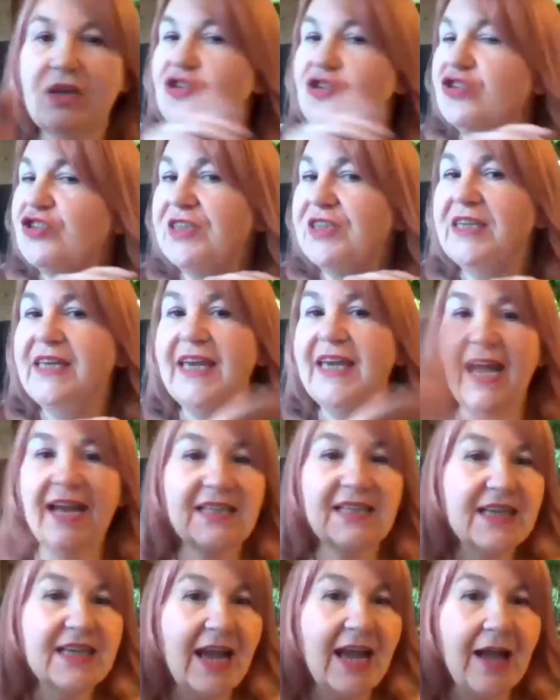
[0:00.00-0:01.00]
Just
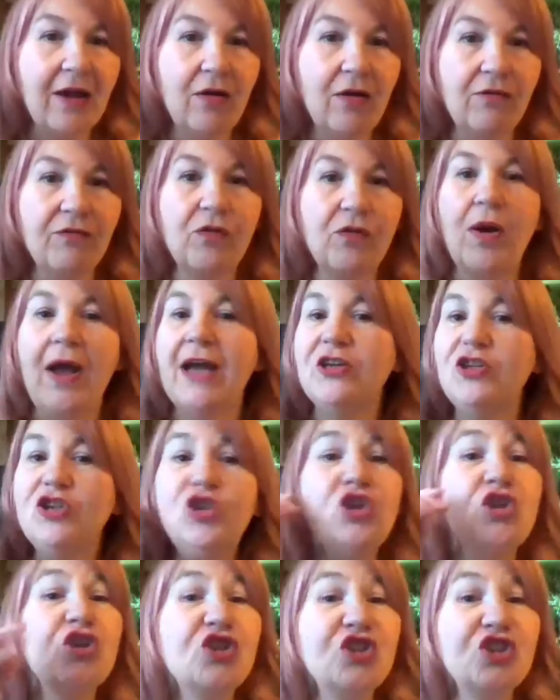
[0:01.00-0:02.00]
get out of your head.
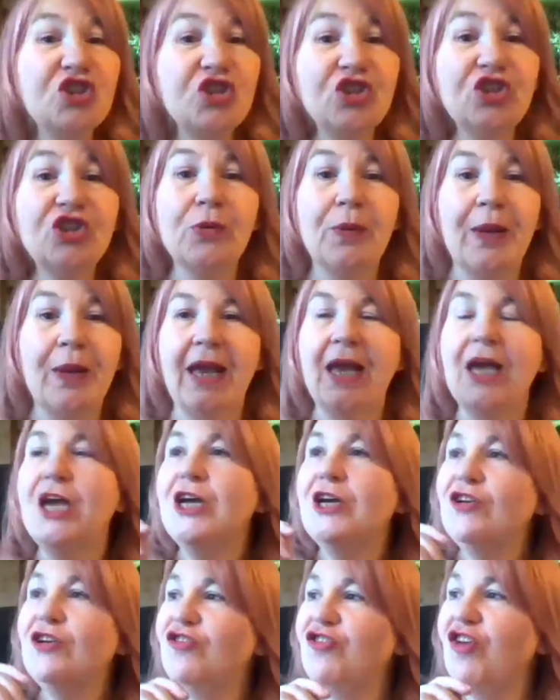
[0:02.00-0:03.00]
Just do it.
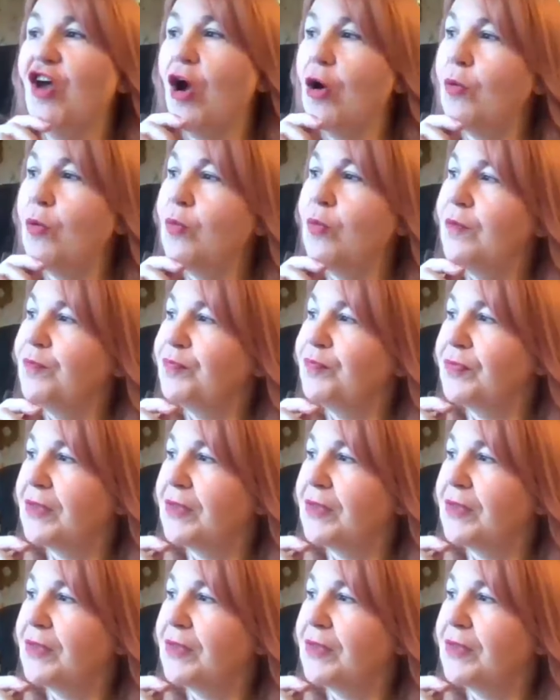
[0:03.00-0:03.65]
So